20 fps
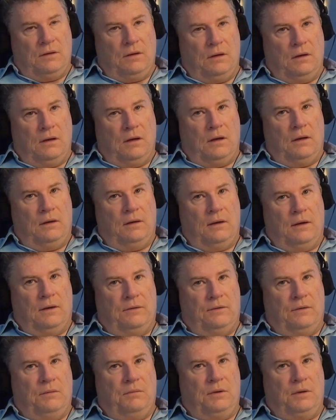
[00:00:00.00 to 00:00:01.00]
online, and
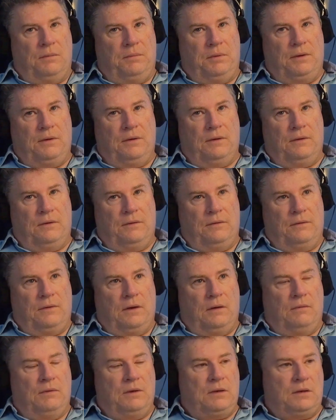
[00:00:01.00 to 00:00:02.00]
that's simply because of
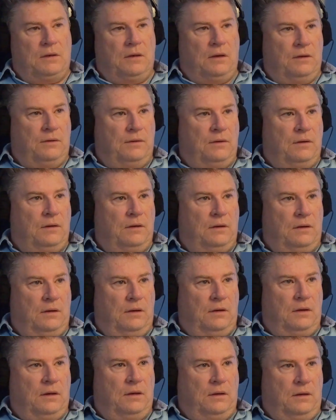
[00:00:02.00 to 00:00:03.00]
how we started
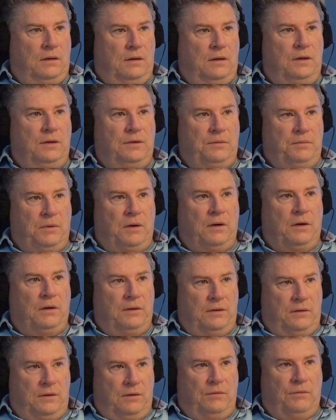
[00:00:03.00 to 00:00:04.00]
and the niche
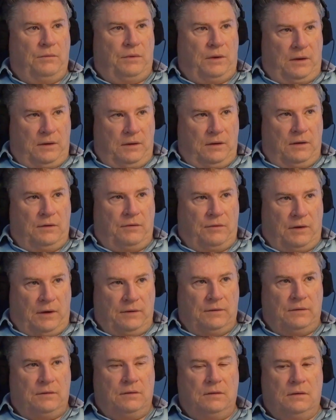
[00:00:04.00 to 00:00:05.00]
market that we
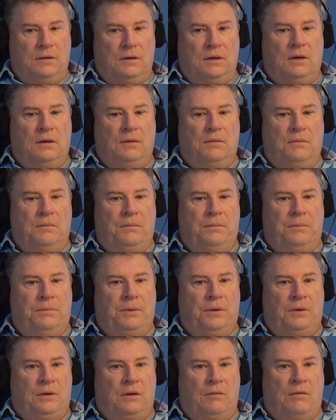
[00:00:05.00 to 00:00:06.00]
address.
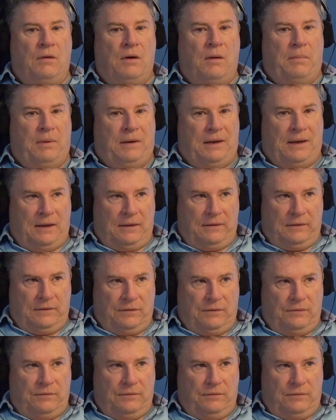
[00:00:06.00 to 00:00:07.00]
But there are
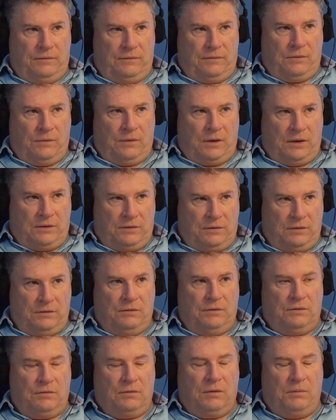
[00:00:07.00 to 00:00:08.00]
plans quite
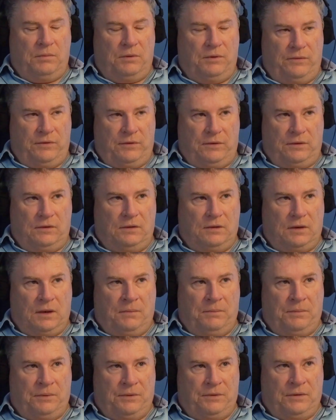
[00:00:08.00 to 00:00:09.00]
soon to open a physical
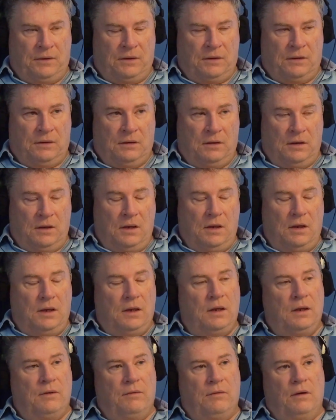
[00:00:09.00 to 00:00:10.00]
campus
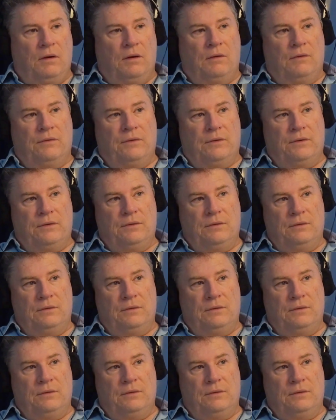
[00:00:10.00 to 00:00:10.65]
here in Longford.